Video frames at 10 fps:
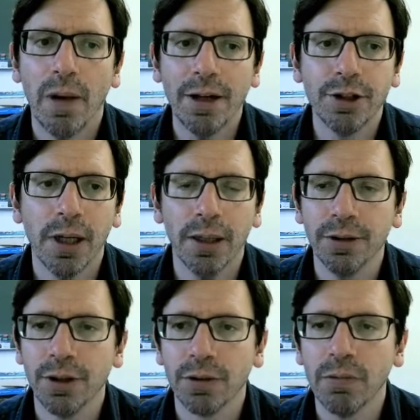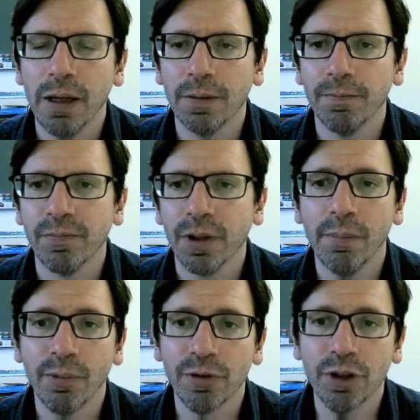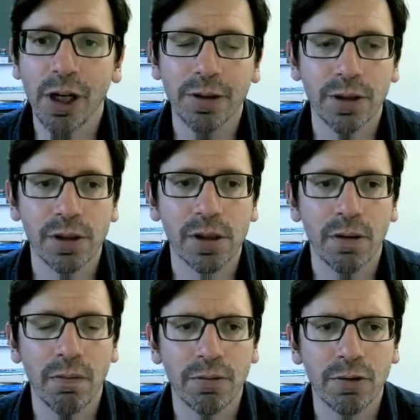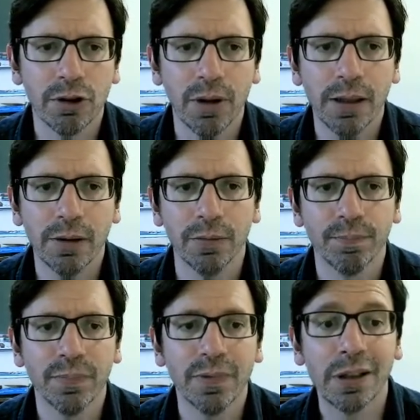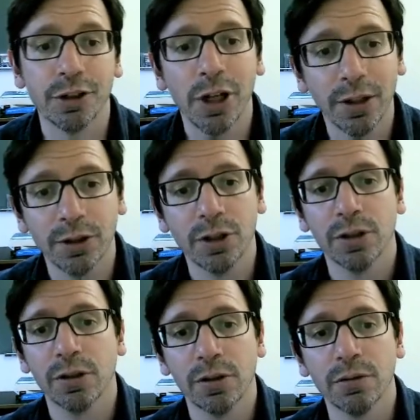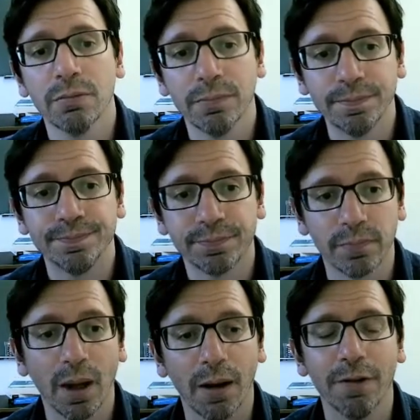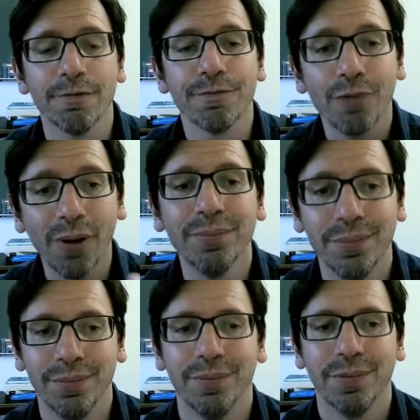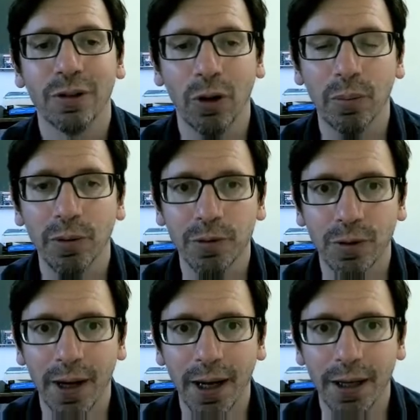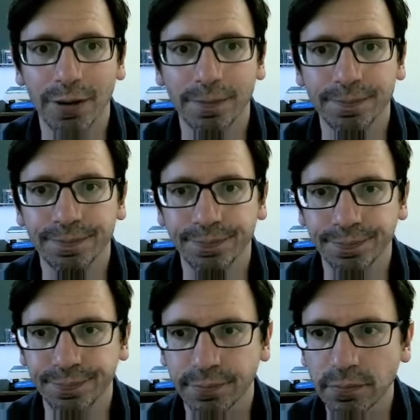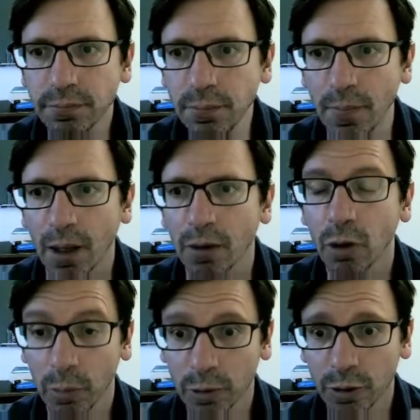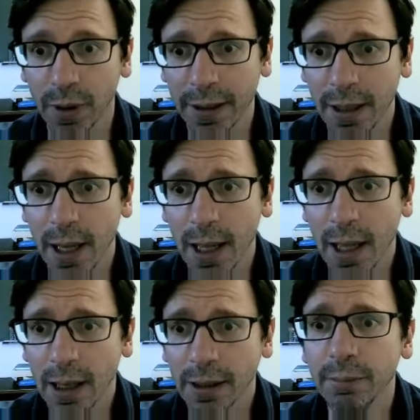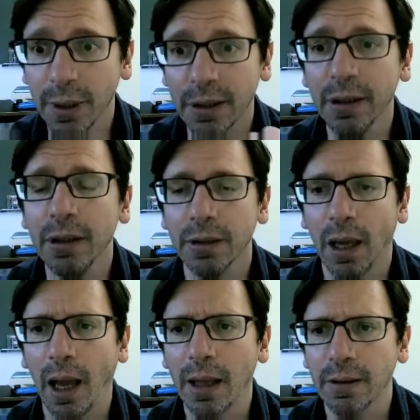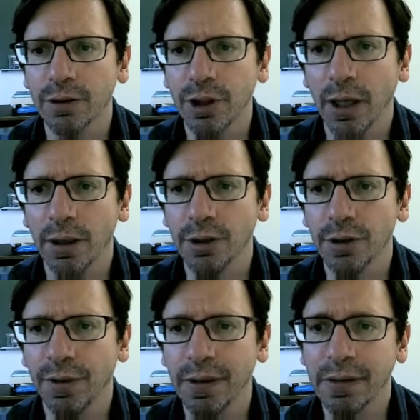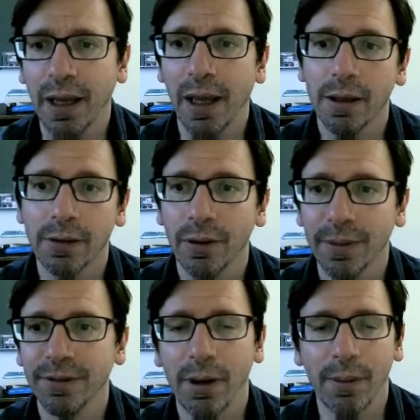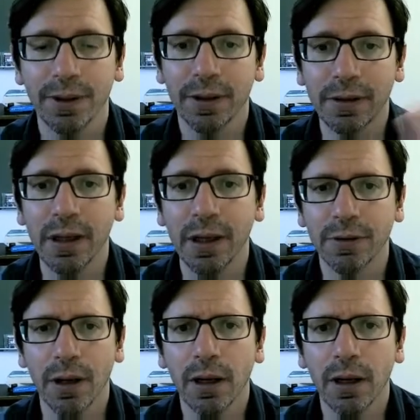challenges? Well, there are a number of challenges around trade law. These are challenges from global trade. Global trade can be seen as a challenge to things like economic development, etc.